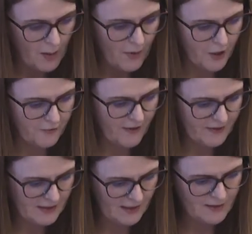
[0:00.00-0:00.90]

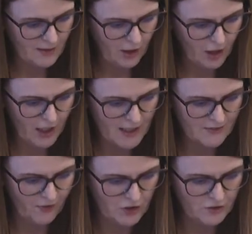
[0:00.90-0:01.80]
Paragraph 6 outlines
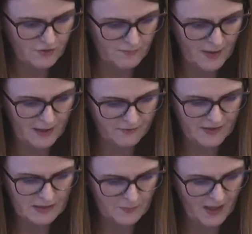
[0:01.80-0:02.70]
vouchers and
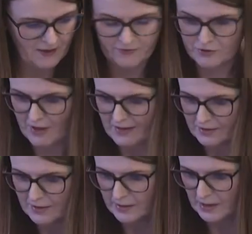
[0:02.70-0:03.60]
benefits to pay for
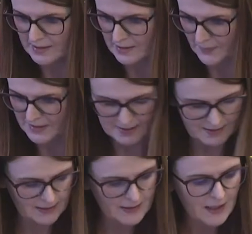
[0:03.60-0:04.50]
travel and, and
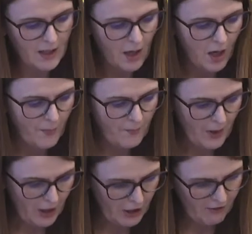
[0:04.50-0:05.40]
subsistence.
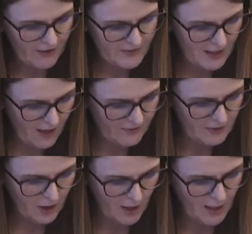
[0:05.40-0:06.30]
Paragraph 7
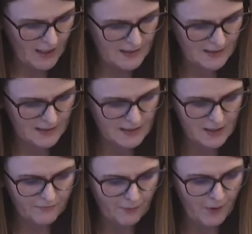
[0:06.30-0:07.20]
outlines the
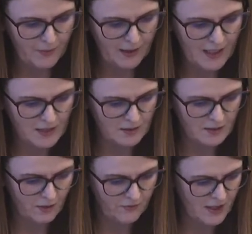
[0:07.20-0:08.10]
need for
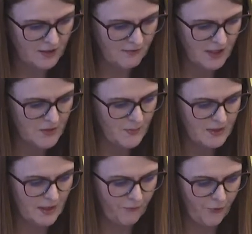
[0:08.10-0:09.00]
publication of these
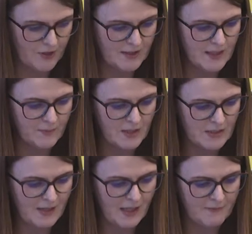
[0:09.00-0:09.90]
arrangements and for a statement to
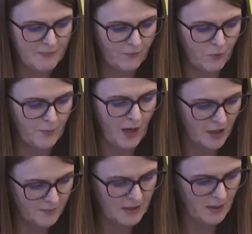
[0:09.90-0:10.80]
be laid before
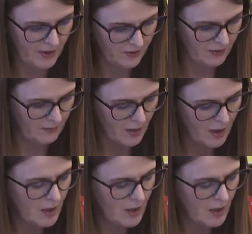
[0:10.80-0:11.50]
Parliament about them.